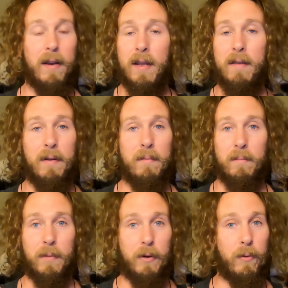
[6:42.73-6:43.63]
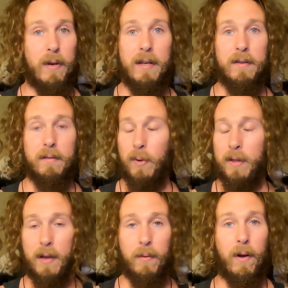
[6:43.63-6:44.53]
and even Greece, and
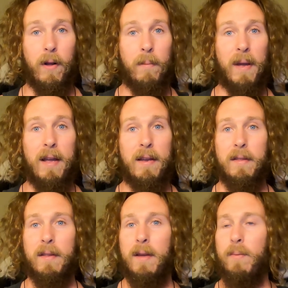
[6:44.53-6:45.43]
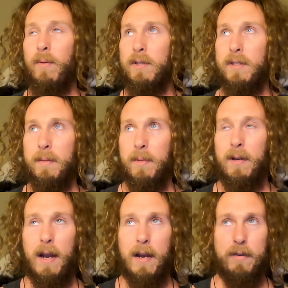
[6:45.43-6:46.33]
when they were all pagan, they wore
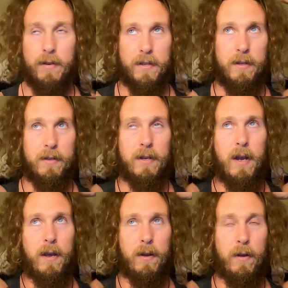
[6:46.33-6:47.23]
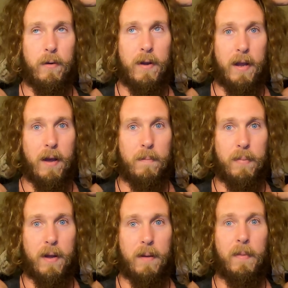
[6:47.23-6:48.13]
similar headdresses going up
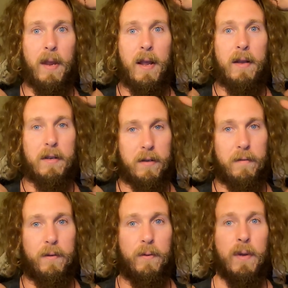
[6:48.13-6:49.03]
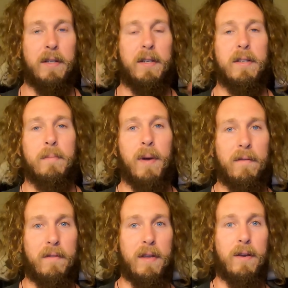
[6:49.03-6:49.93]
just a few inches
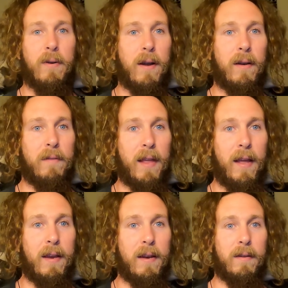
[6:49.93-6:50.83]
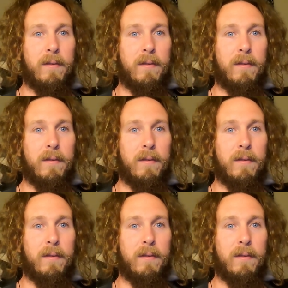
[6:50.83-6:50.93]
above the crown of the head.